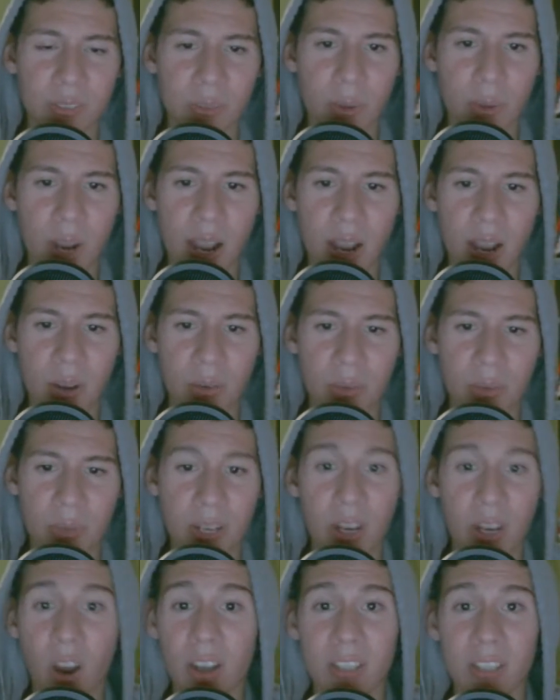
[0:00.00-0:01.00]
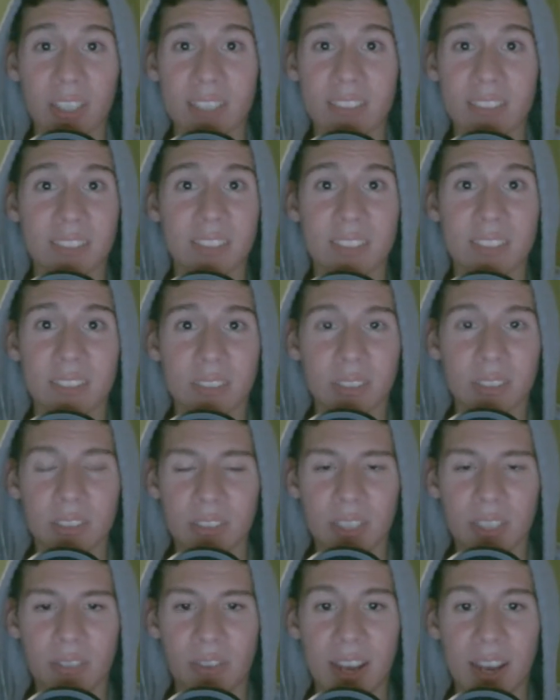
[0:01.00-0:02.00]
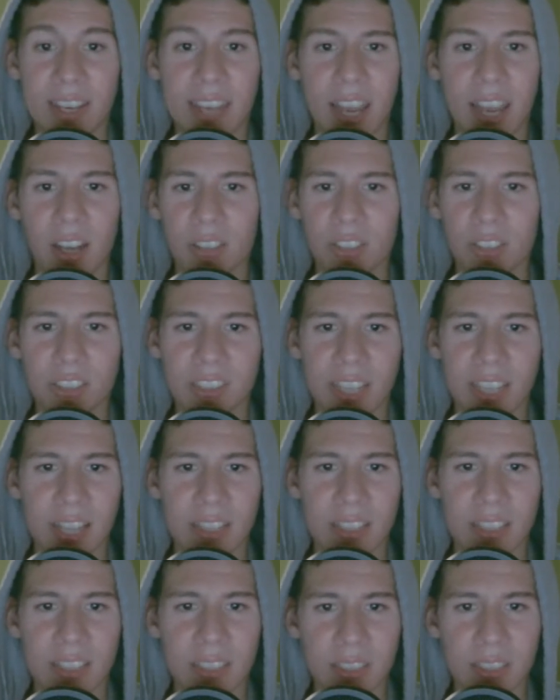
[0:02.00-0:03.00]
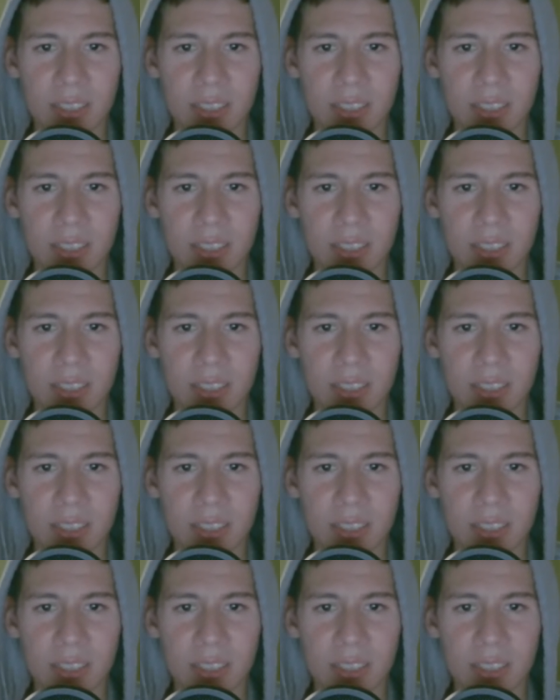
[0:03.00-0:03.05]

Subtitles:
Wow, regardless if I can't understand it.